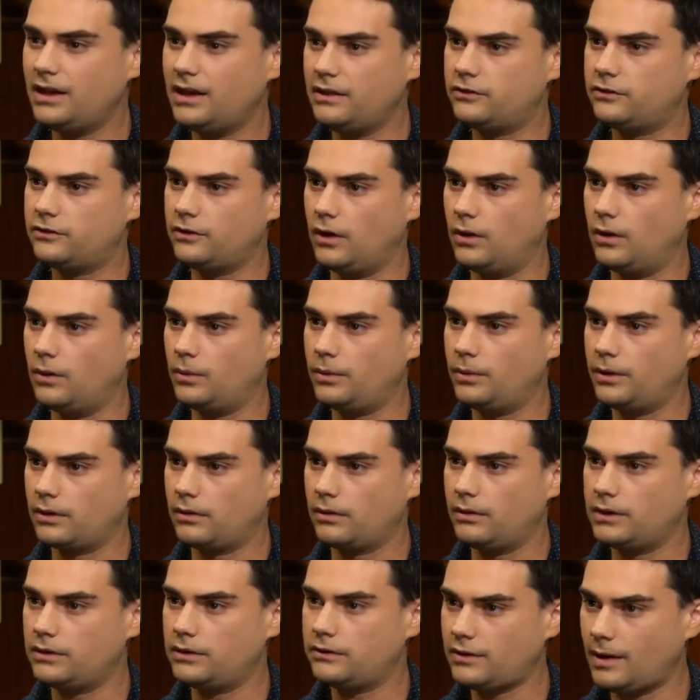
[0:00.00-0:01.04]
And so we
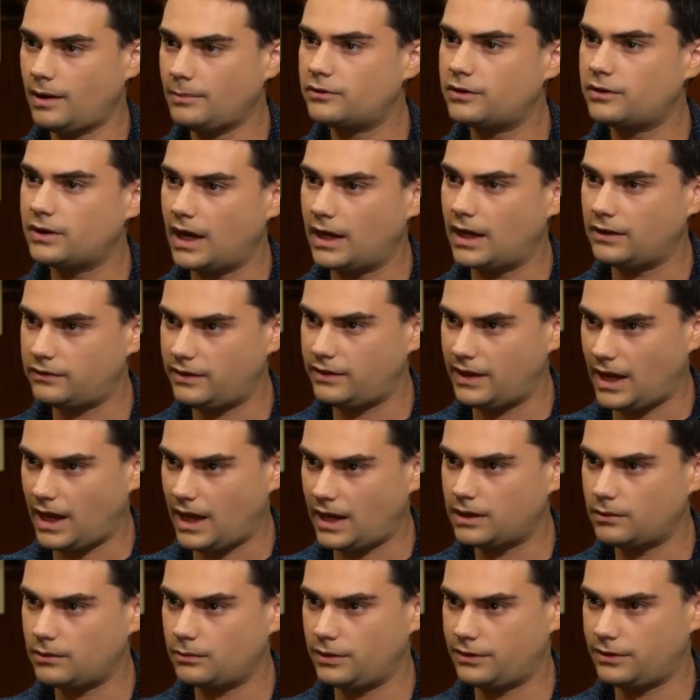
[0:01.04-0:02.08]
were going to subsidize
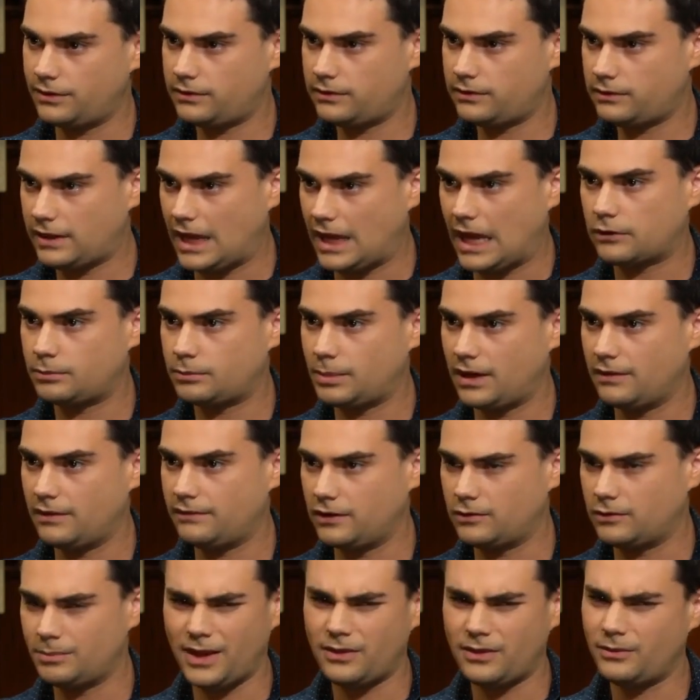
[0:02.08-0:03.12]
that with tax
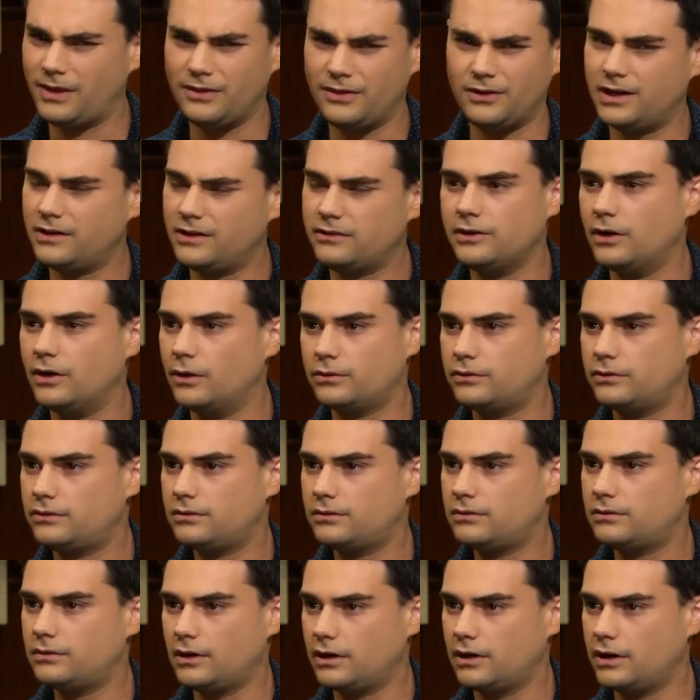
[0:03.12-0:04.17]
benefits. By the way, there is
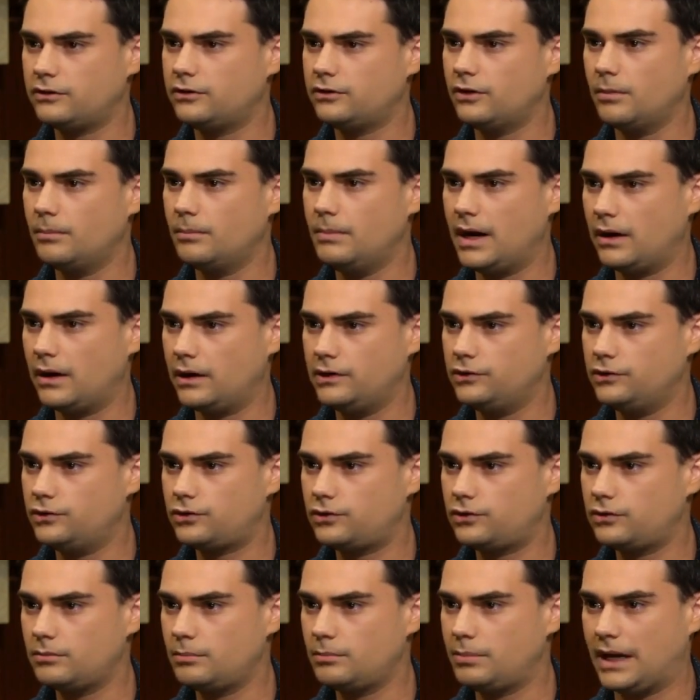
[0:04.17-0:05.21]
no
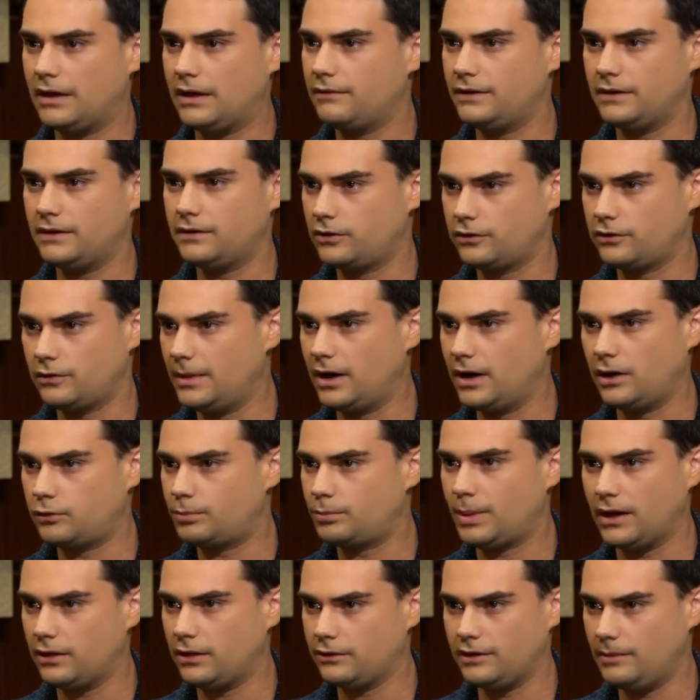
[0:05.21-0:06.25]
marriage benefit. There's a
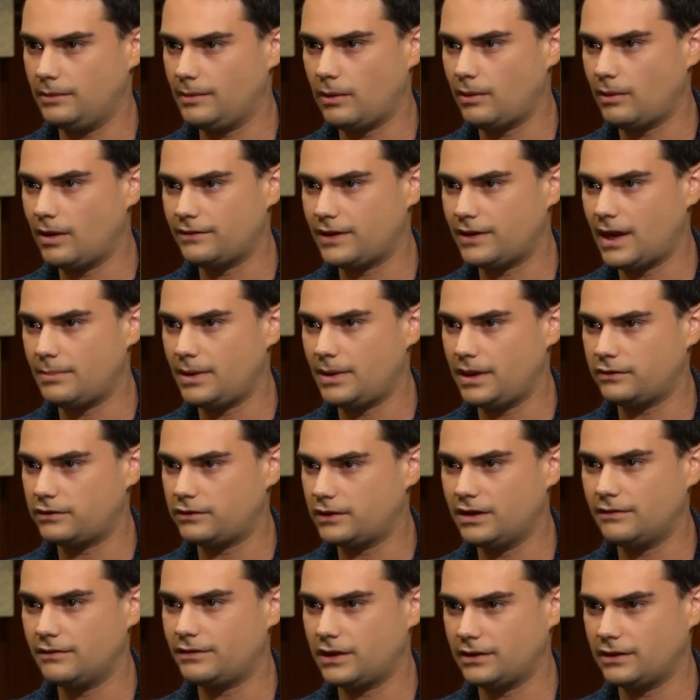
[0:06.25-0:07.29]
marriage penalty. My wife and I pay a
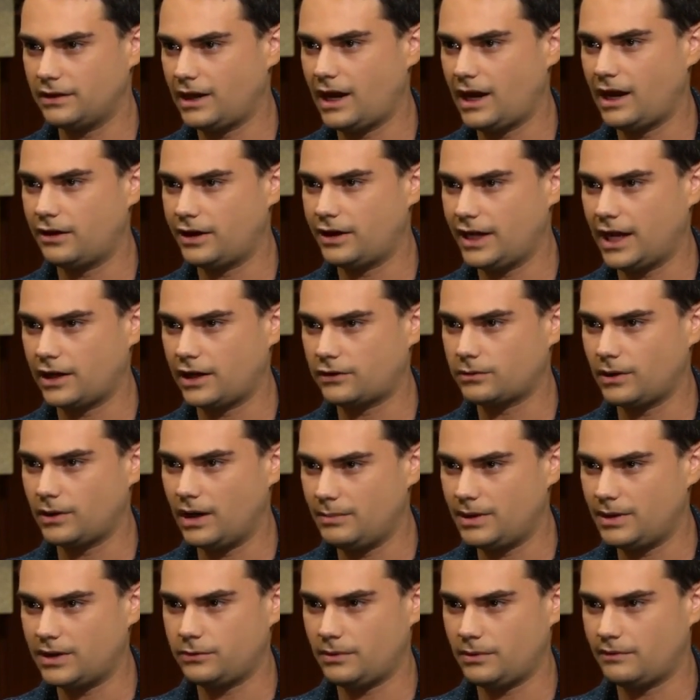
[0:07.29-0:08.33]
significantly higher tax
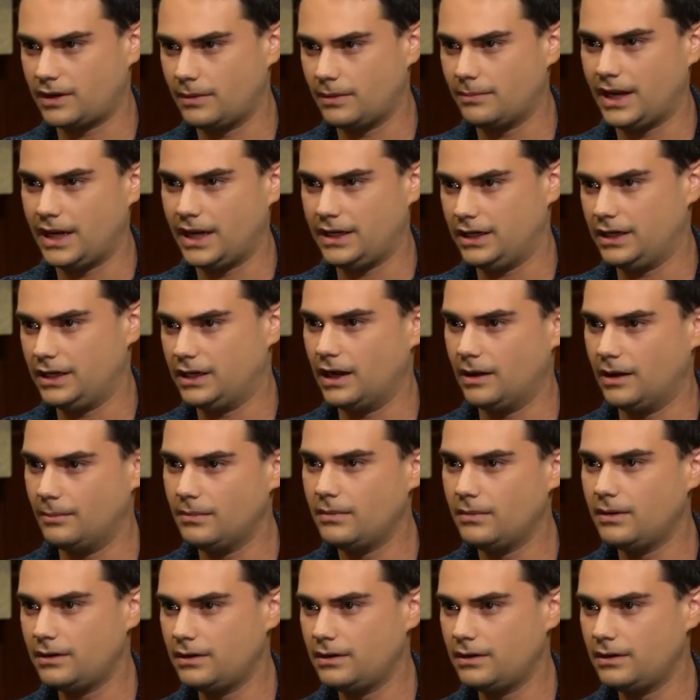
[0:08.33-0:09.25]
rate because we have a combined income.